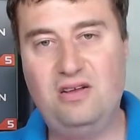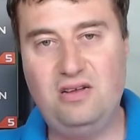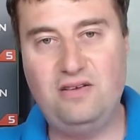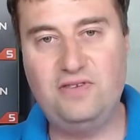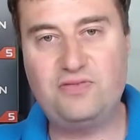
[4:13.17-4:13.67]

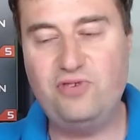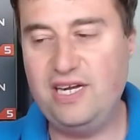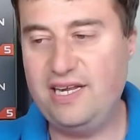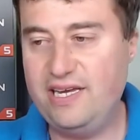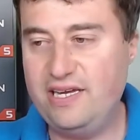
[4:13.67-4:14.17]
there's
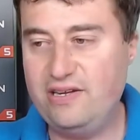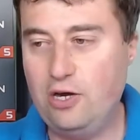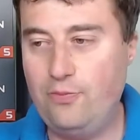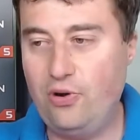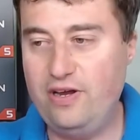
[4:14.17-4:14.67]
really no
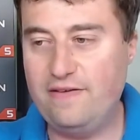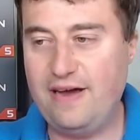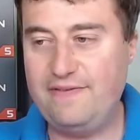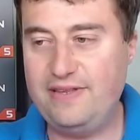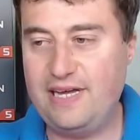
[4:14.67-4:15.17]
point of
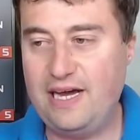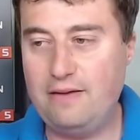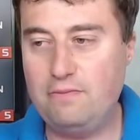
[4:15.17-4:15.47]
having that